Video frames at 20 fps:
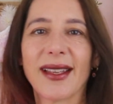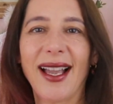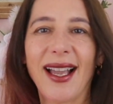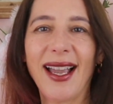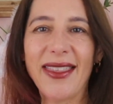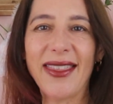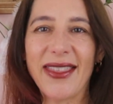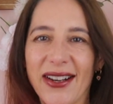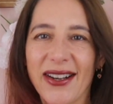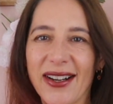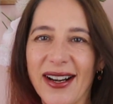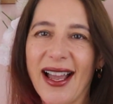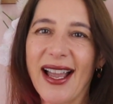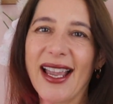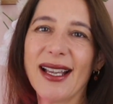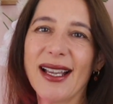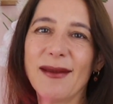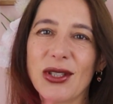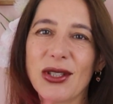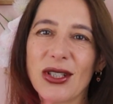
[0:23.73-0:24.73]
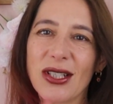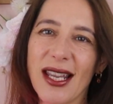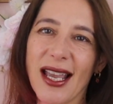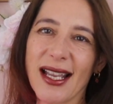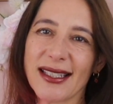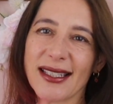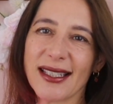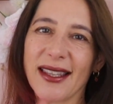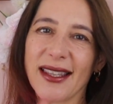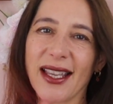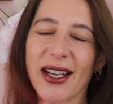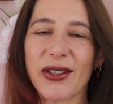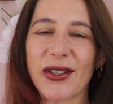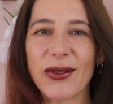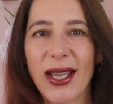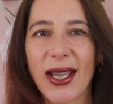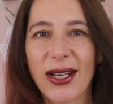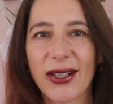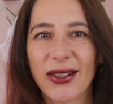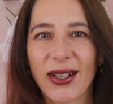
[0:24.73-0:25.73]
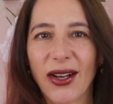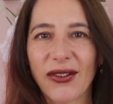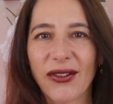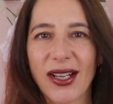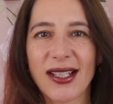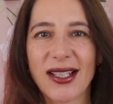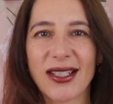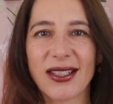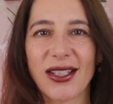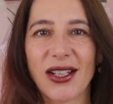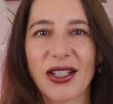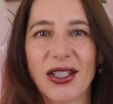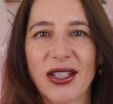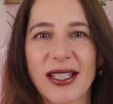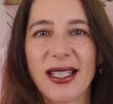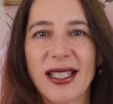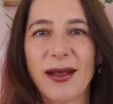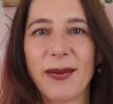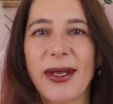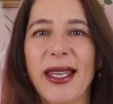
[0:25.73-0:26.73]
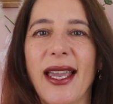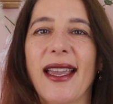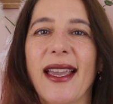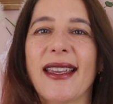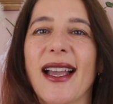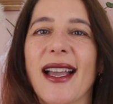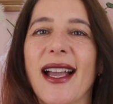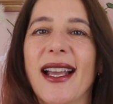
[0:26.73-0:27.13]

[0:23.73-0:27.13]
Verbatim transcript: Hi there, I am Juliette, the creator of Concierge CPA,